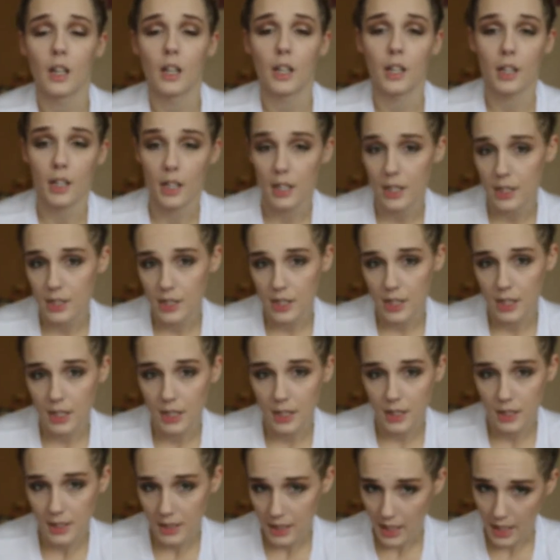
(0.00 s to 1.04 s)
your
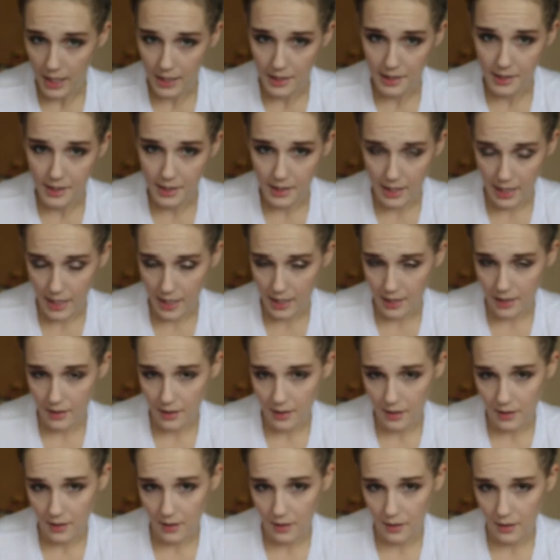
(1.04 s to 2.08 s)
insurance says
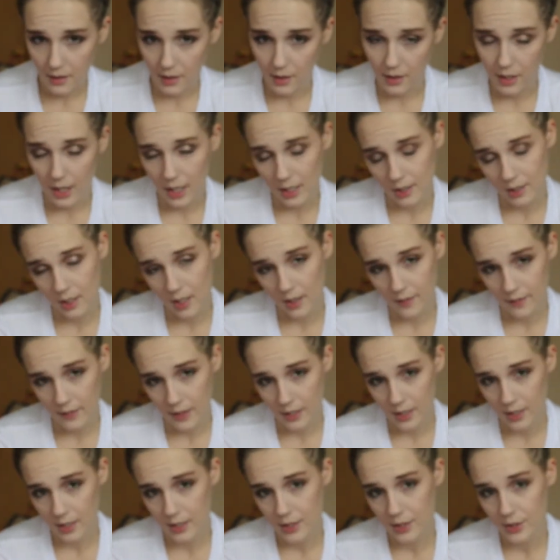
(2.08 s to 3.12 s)
that you're not
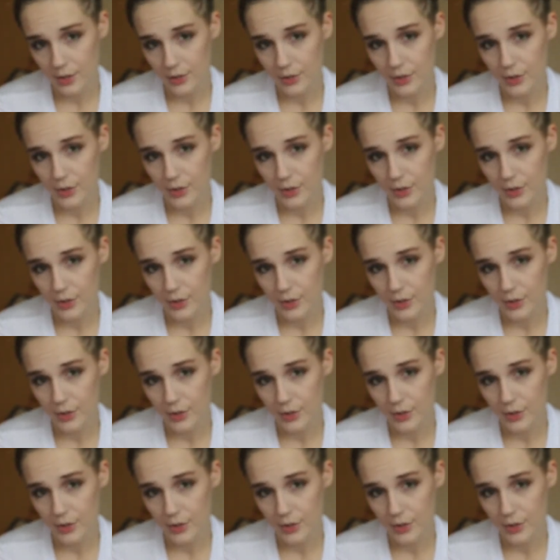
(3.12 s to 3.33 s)
covered,